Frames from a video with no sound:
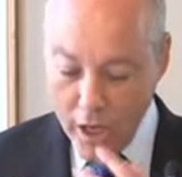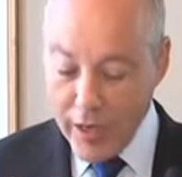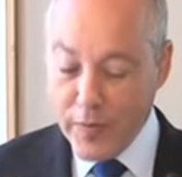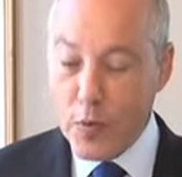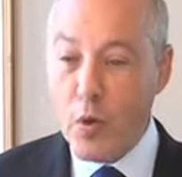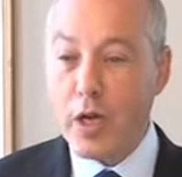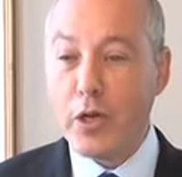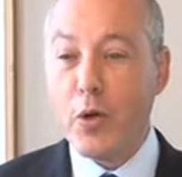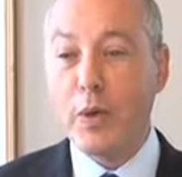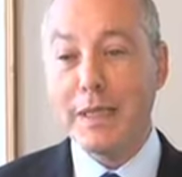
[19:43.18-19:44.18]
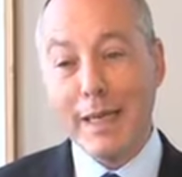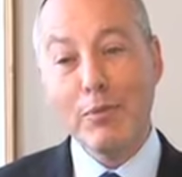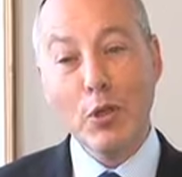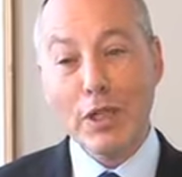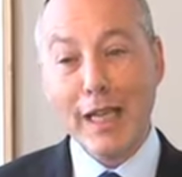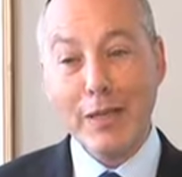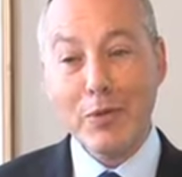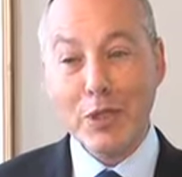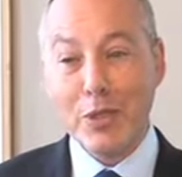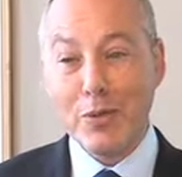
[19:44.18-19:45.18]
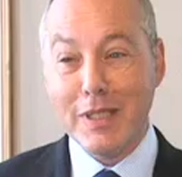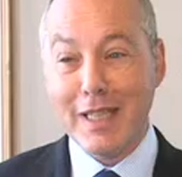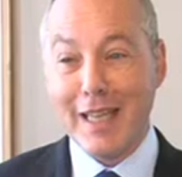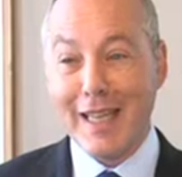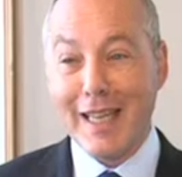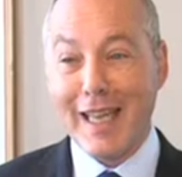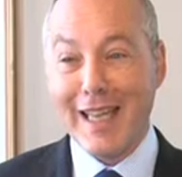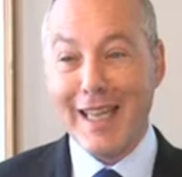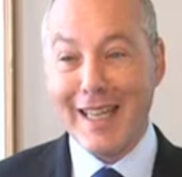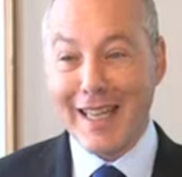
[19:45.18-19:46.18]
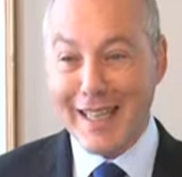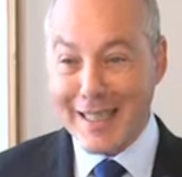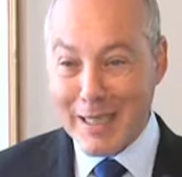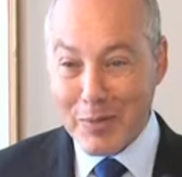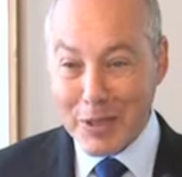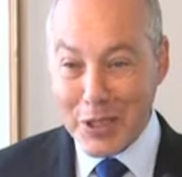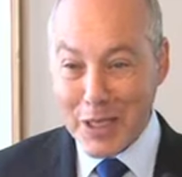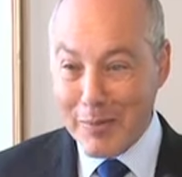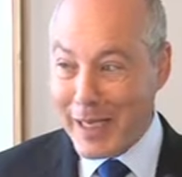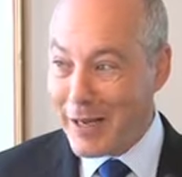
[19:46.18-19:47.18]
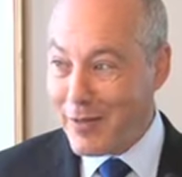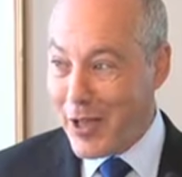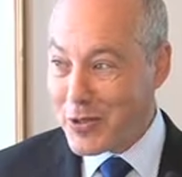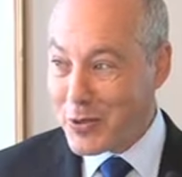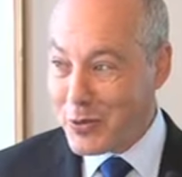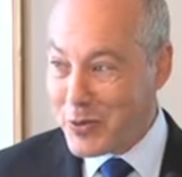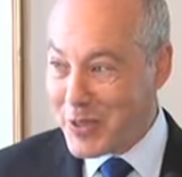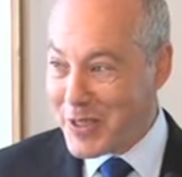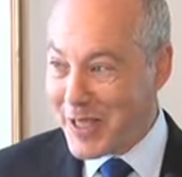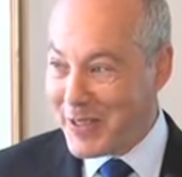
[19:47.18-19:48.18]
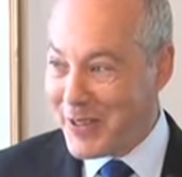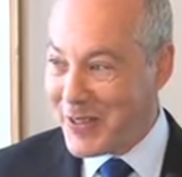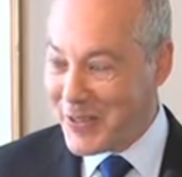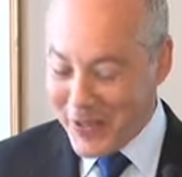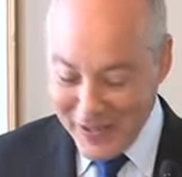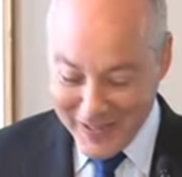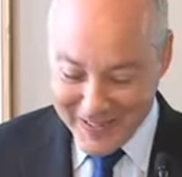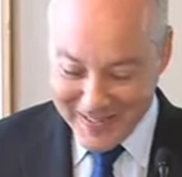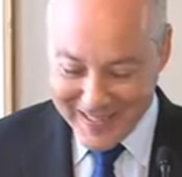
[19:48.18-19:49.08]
If you want to know what Deb looked like when she was someone just coming out of law school, just take a look at her daughter.